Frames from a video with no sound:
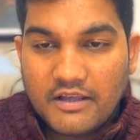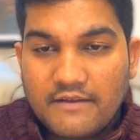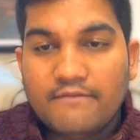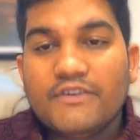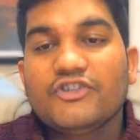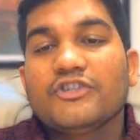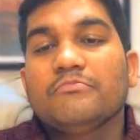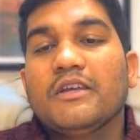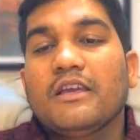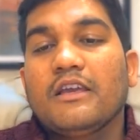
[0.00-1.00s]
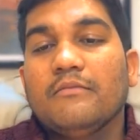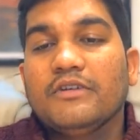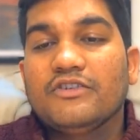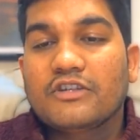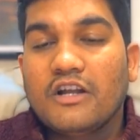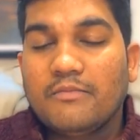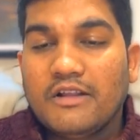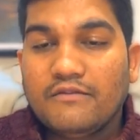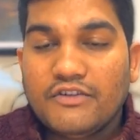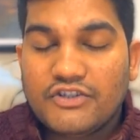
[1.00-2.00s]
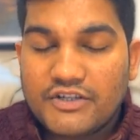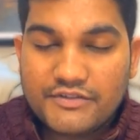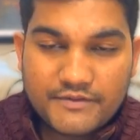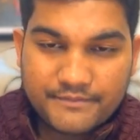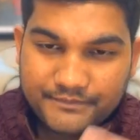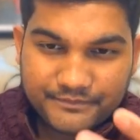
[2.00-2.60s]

him, which is making him disturbed and which is